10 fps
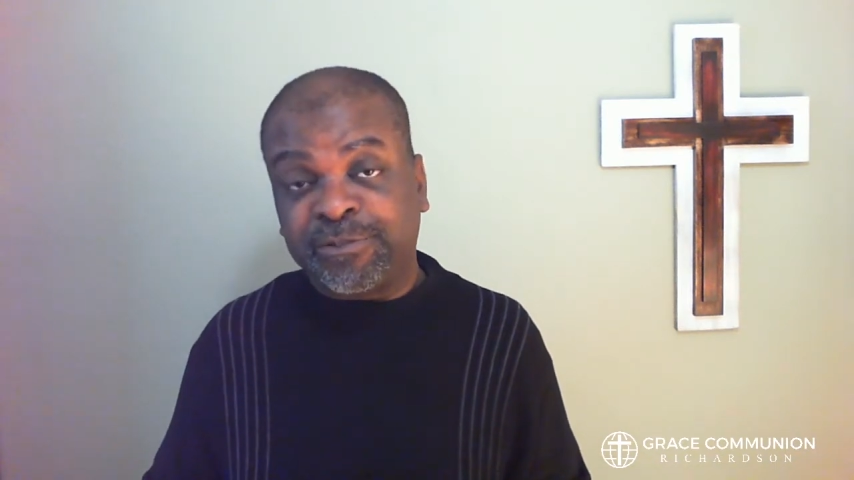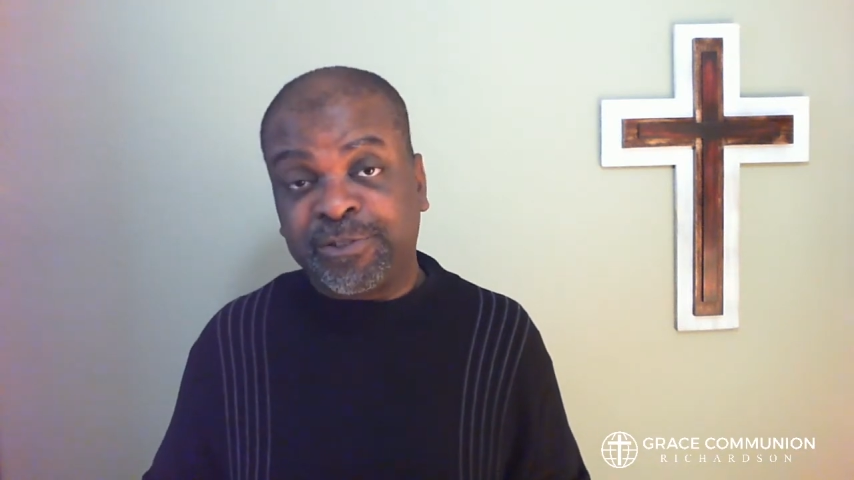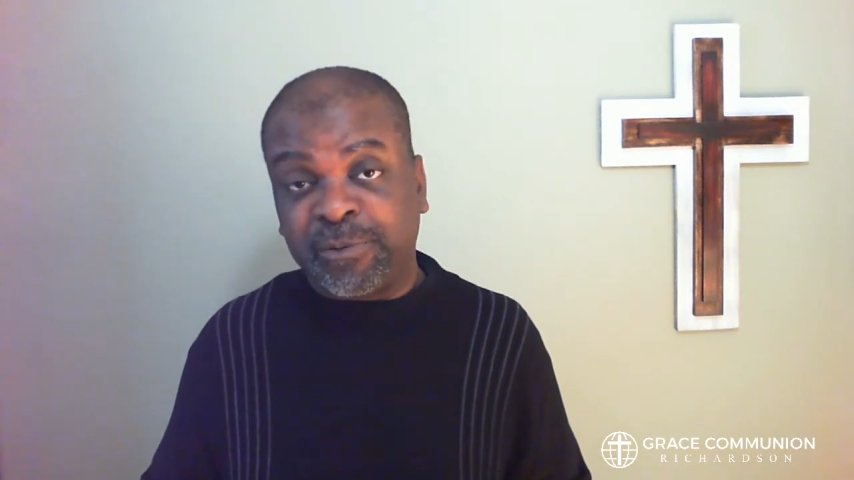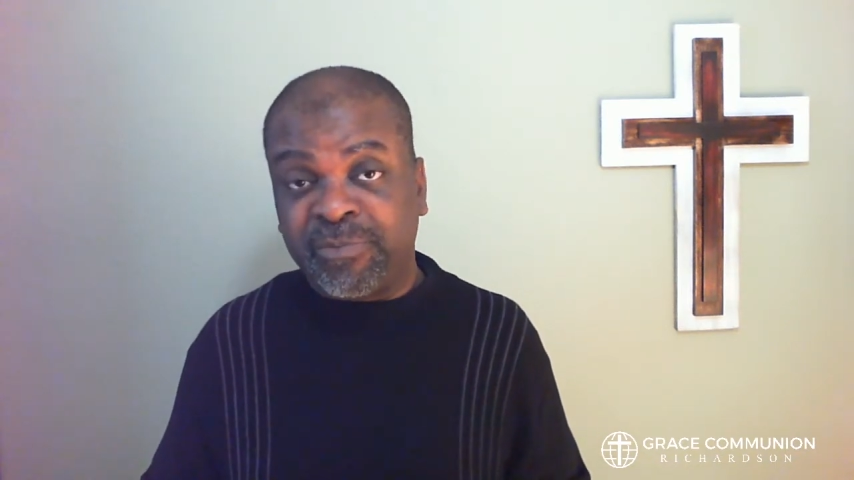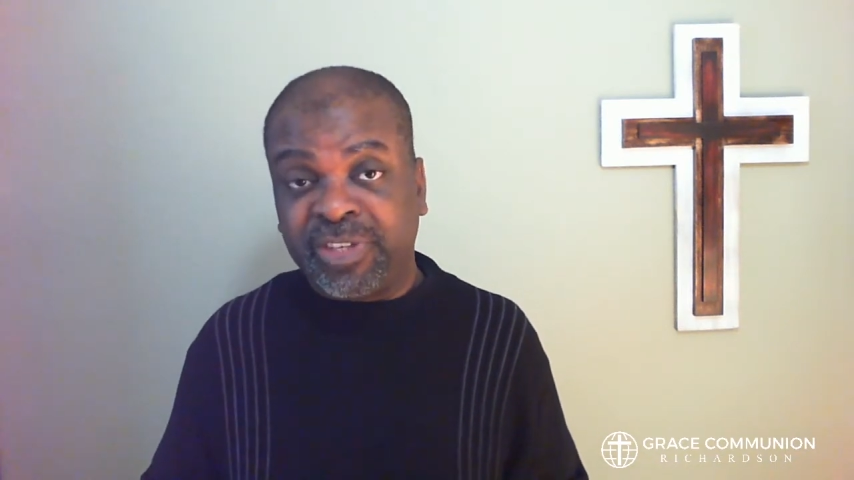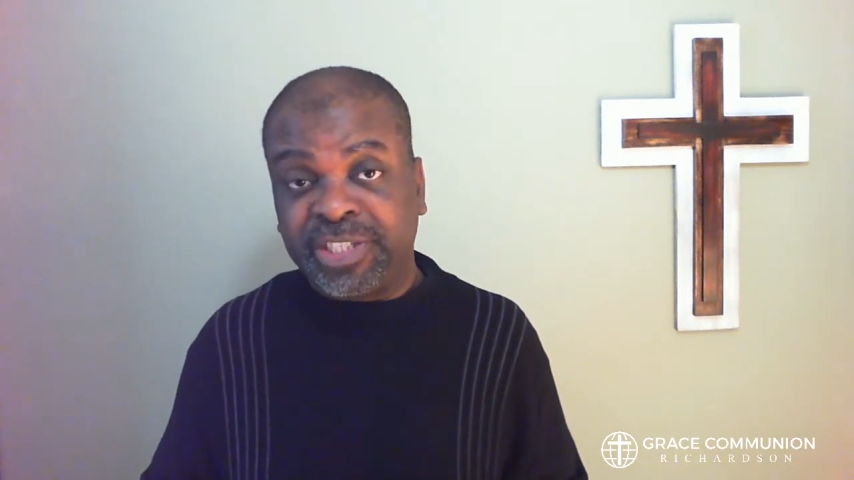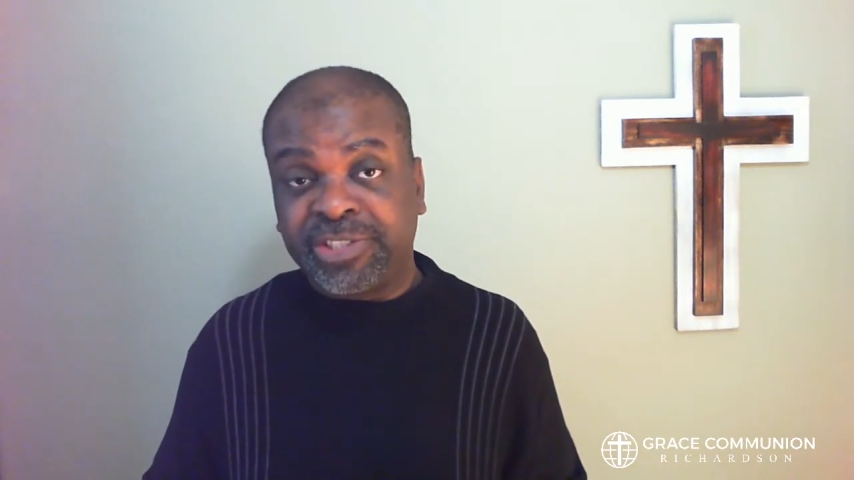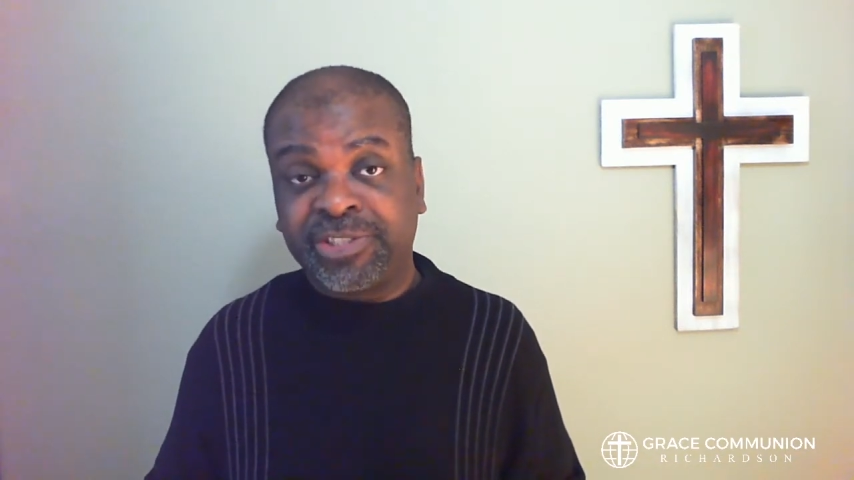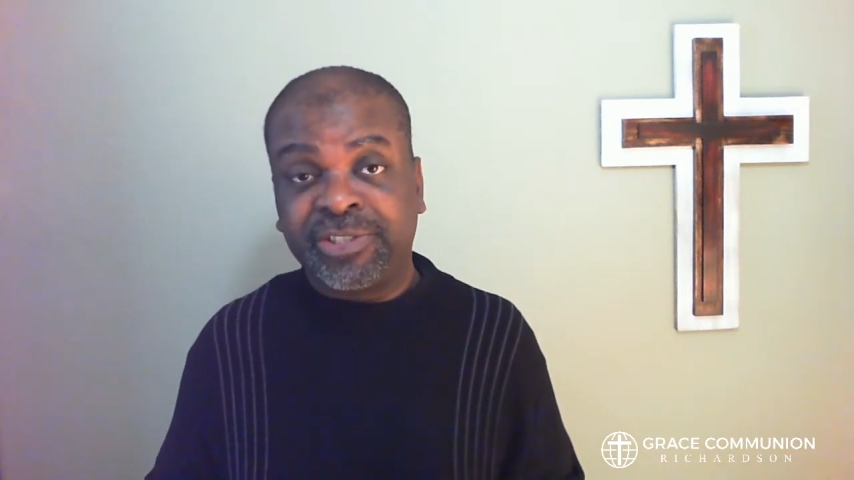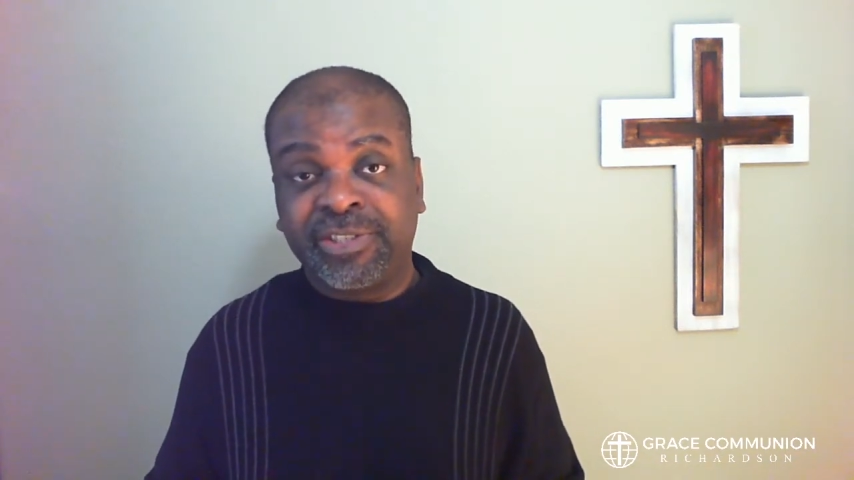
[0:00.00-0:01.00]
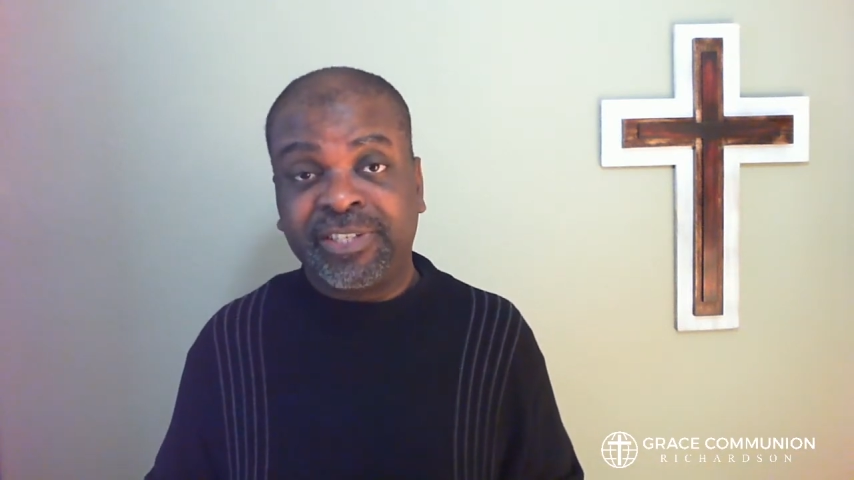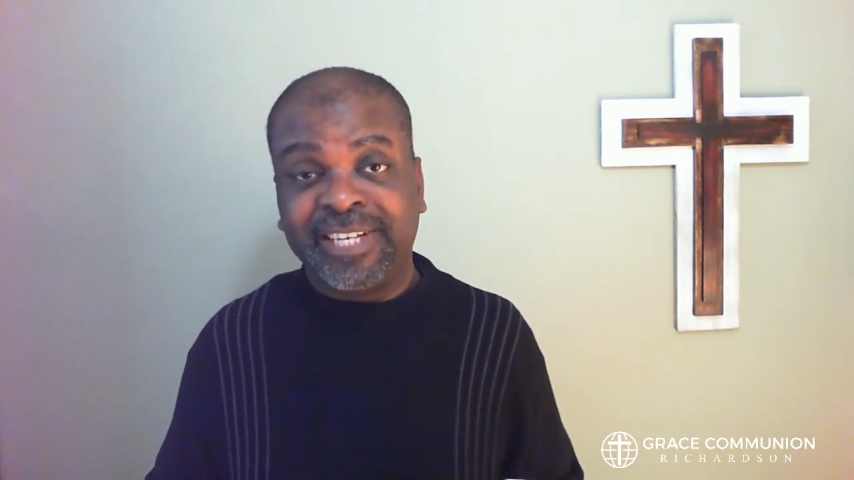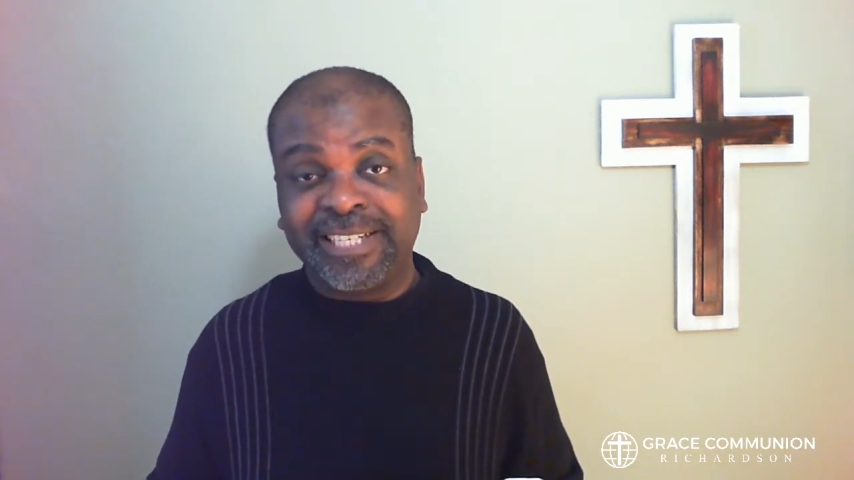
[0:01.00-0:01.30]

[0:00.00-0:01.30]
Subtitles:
from this